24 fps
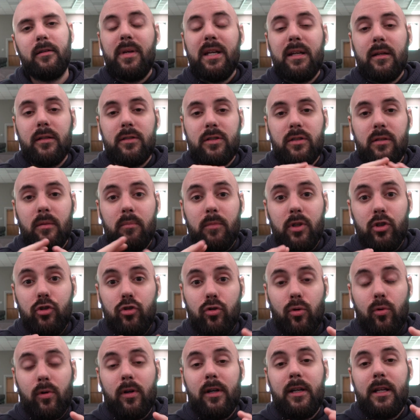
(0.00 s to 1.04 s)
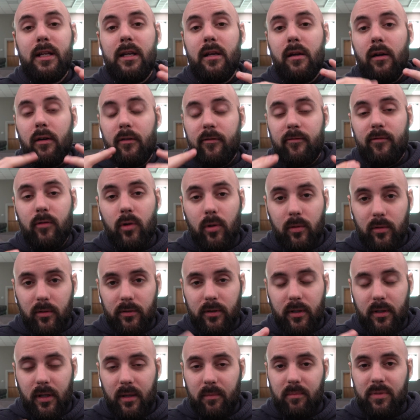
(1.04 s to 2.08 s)
because the majority of vocal
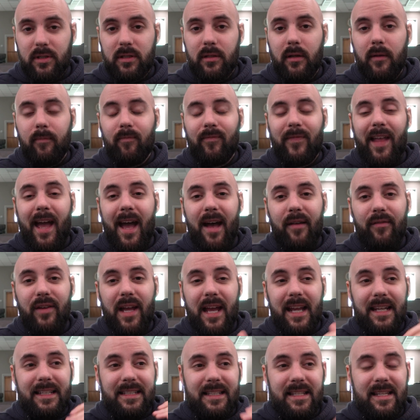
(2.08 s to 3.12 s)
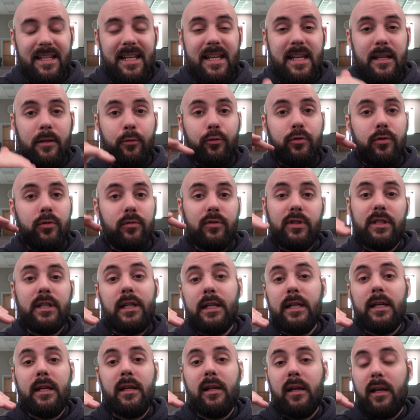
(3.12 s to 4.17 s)
types have a C to
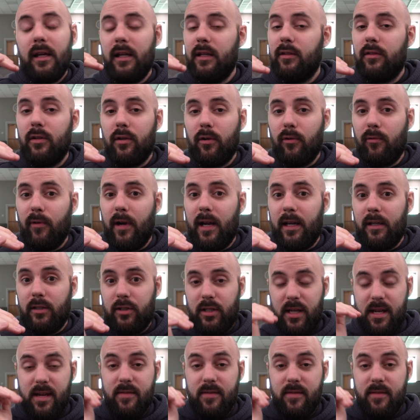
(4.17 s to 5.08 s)
C in their range,